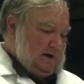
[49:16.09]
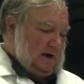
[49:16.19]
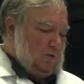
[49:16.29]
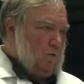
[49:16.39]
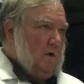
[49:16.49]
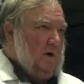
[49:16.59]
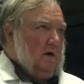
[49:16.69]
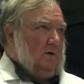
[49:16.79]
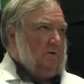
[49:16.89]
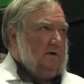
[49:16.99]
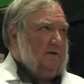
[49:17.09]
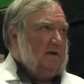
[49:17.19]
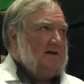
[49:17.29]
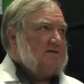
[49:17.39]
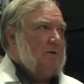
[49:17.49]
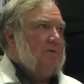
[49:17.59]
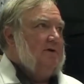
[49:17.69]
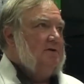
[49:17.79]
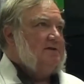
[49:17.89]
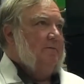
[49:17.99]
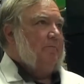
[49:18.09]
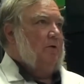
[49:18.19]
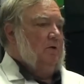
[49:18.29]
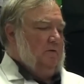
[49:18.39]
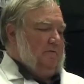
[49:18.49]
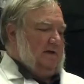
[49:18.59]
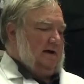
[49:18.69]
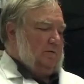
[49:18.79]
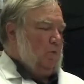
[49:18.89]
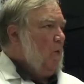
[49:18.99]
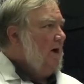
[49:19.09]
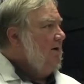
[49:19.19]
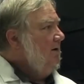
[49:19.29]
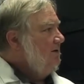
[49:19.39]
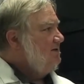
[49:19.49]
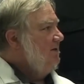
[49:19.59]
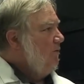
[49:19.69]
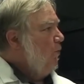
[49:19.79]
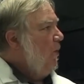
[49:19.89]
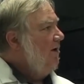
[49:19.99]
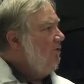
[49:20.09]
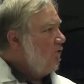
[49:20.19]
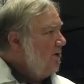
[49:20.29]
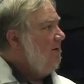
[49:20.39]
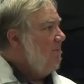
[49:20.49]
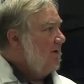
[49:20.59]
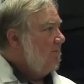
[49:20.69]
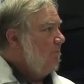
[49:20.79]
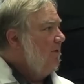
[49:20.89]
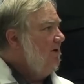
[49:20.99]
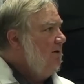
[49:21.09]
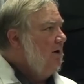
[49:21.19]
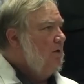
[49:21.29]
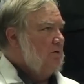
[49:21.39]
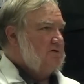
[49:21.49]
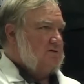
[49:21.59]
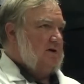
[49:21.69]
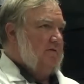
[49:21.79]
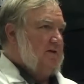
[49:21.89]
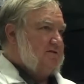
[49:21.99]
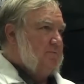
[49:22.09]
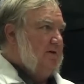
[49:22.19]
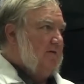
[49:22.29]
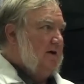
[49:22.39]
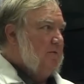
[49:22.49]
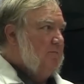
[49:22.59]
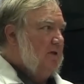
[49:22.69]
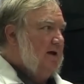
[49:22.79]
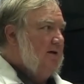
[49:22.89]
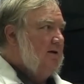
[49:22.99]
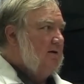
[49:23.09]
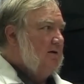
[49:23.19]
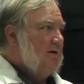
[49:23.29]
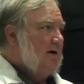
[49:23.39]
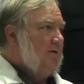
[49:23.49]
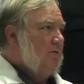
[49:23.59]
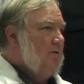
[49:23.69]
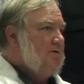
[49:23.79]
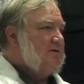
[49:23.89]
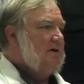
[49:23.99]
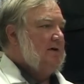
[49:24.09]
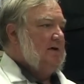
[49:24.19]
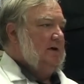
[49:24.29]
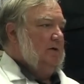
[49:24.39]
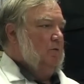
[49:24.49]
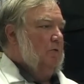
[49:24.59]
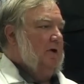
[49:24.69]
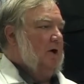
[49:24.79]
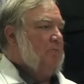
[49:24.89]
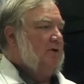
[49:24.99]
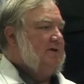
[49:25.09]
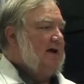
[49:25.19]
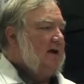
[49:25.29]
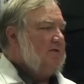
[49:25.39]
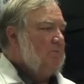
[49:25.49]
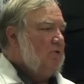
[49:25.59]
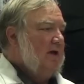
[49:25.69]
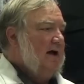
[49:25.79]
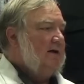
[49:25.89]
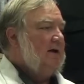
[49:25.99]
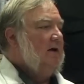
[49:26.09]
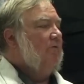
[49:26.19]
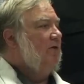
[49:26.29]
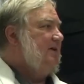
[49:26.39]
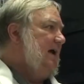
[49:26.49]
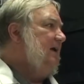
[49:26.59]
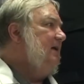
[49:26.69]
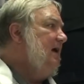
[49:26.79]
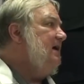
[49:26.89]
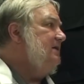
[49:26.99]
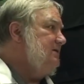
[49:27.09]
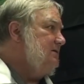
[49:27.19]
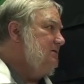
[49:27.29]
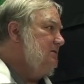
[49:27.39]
In the last couple of years, they've proved that even one treatment, one dose of this B vitamin blend on the roots will help protect the plant for 10 days.